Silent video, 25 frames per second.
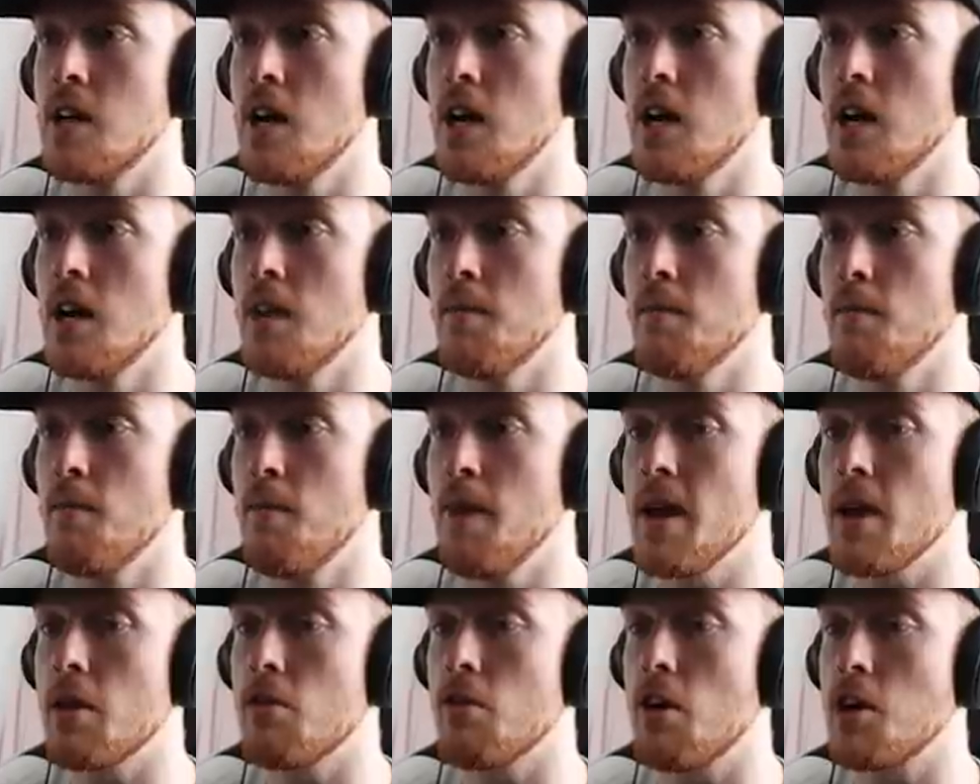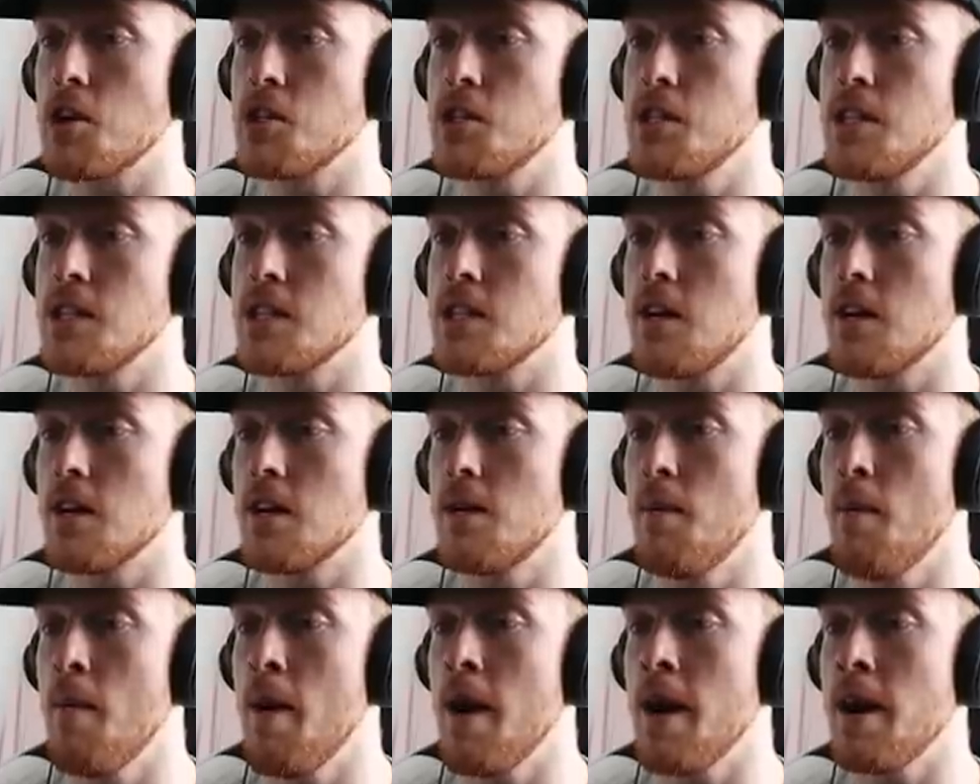Um, bit crushing is like
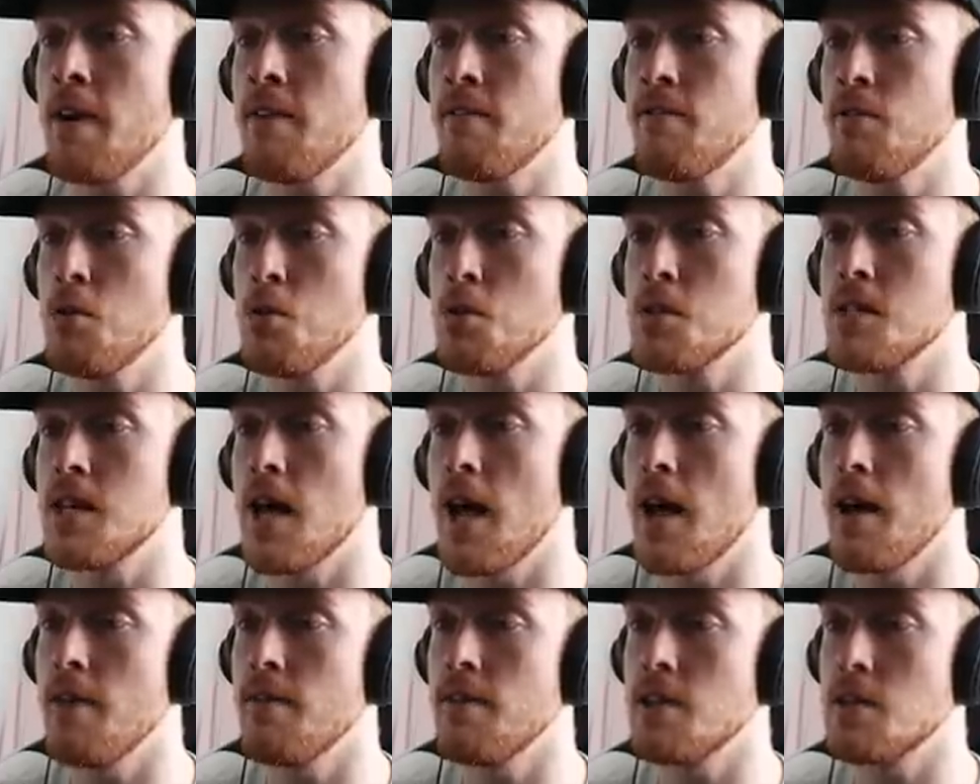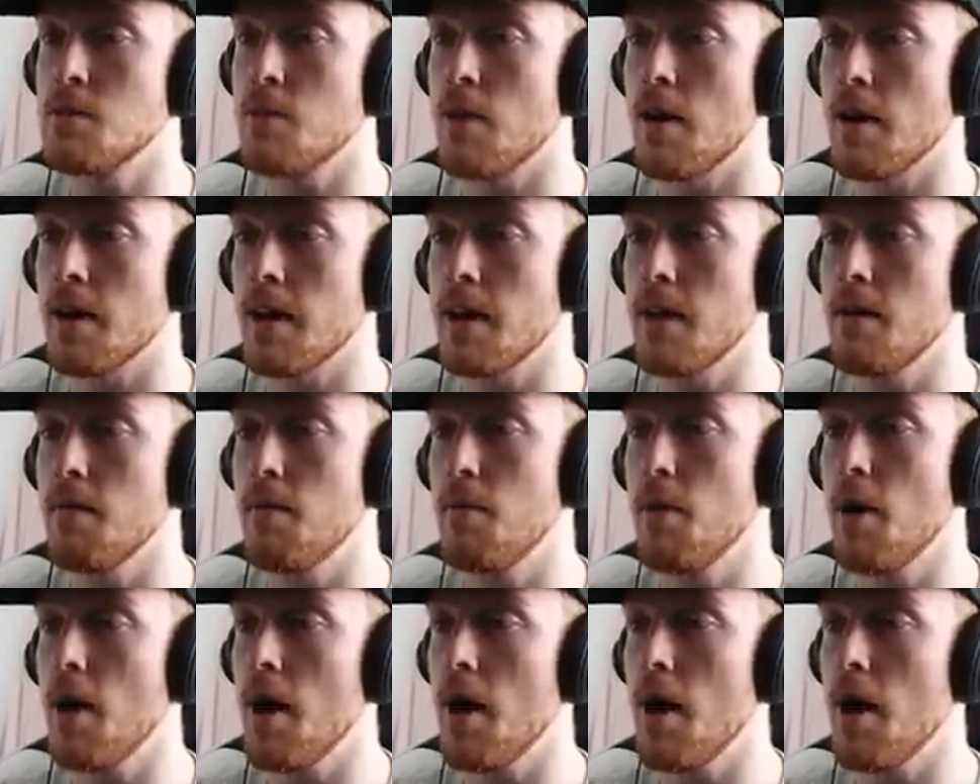the main forte of this plugin,